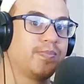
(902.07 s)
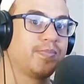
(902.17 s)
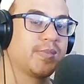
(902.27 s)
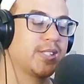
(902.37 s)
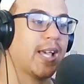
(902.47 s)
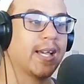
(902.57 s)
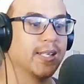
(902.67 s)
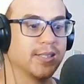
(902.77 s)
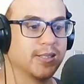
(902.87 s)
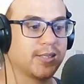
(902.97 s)

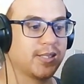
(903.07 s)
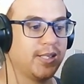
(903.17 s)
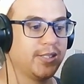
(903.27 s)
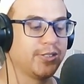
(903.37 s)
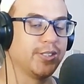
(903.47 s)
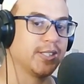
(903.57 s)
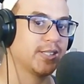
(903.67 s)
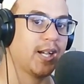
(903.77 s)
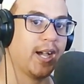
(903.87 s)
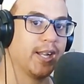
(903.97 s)
seconds to
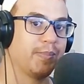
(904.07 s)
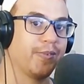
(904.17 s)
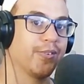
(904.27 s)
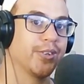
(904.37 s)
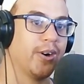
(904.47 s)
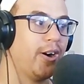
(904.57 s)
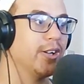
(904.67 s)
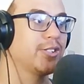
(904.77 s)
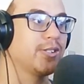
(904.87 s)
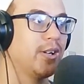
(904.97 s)
decide before your
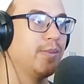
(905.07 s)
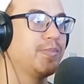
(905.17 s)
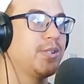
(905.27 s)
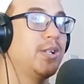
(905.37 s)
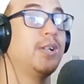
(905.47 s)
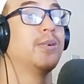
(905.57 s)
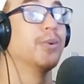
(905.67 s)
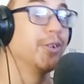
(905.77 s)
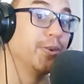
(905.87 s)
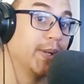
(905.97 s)
heart stops.
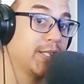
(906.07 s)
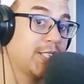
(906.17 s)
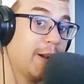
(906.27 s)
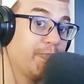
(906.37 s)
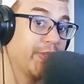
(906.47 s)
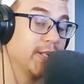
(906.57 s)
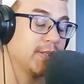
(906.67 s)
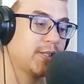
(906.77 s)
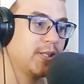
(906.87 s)
Will you accept this?